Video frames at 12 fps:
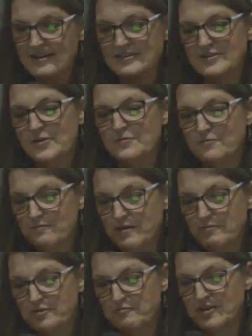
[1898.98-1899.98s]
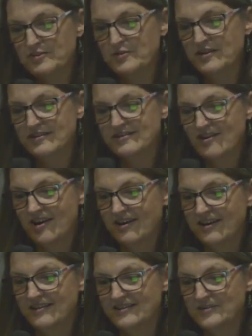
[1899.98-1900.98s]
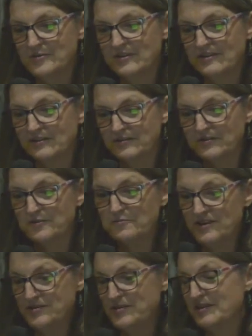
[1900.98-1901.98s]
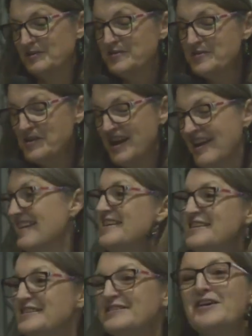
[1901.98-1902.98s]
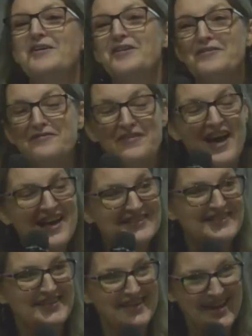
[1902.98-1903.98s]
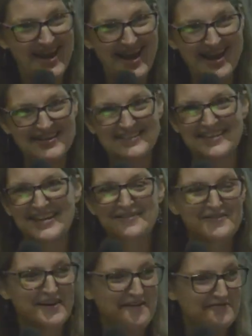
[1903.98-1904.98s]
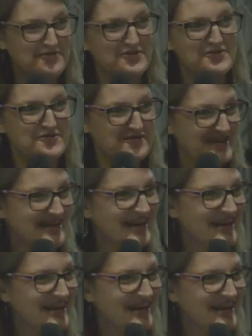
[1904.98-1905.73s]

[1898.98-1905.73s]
So remember, the one doing the talking is the one doing the learning. So if that's the case, even after you're thinking